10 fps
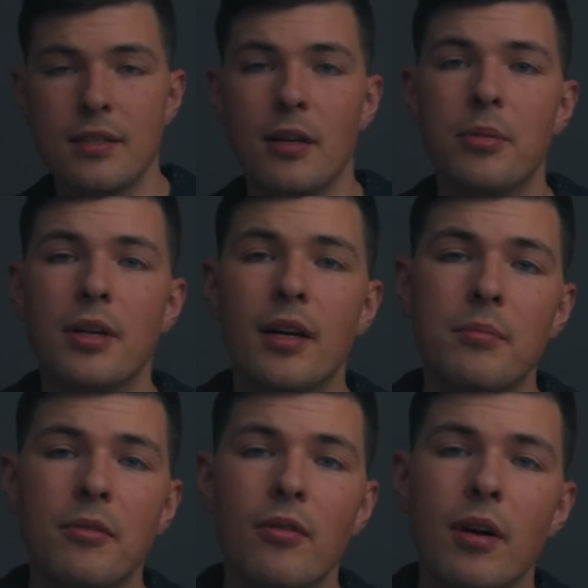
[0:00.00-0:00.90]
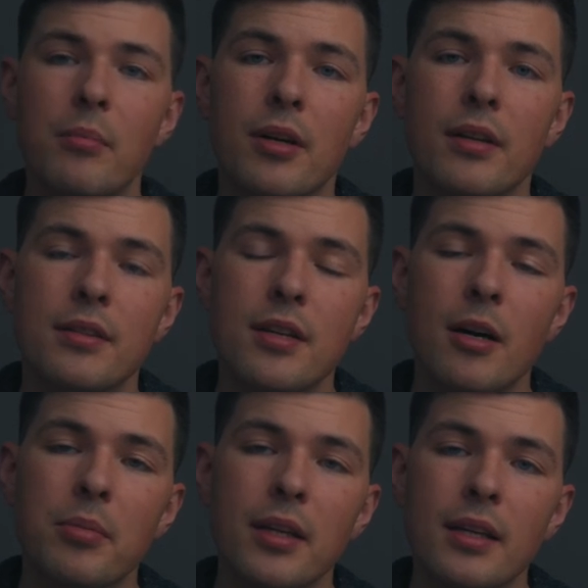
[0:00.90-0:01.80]
I'll put it on before I put on the
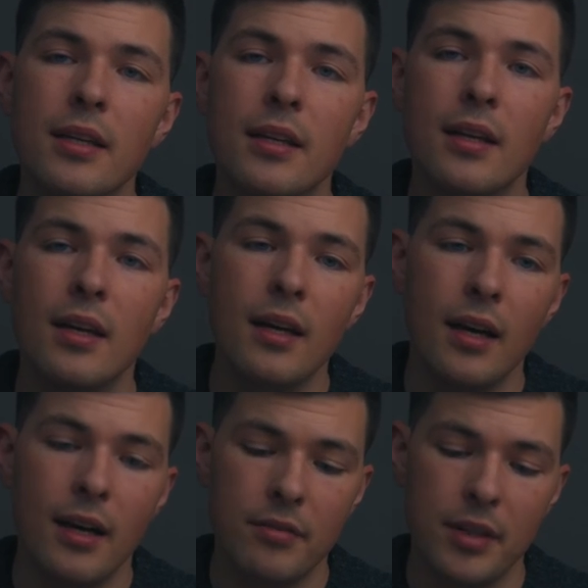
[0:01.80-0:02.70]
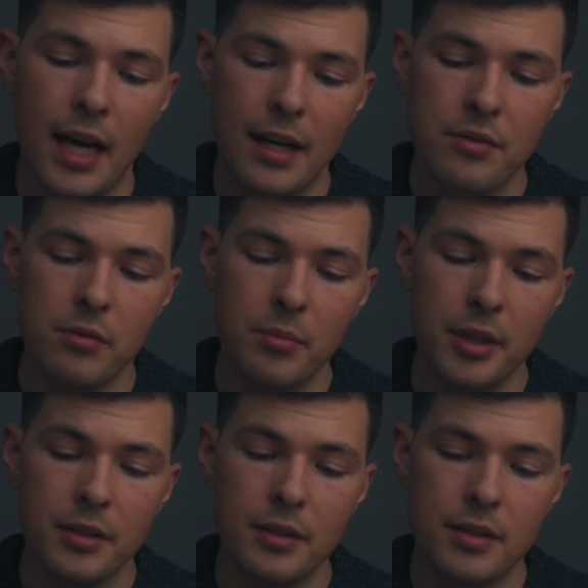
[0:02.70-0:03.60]
top plate for the actual
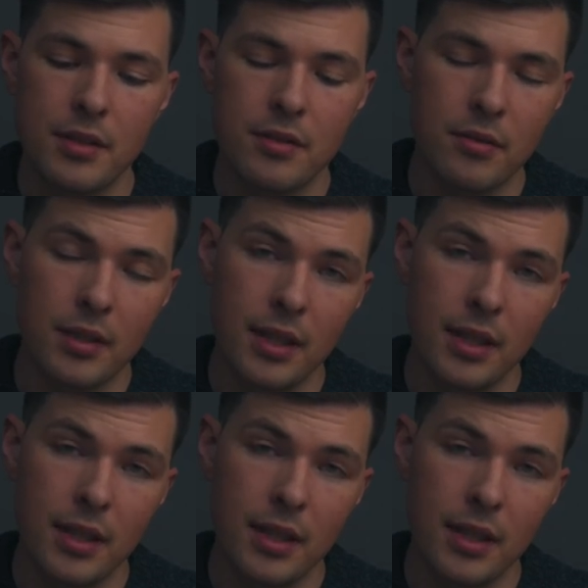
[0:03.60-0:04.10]
build, just so you can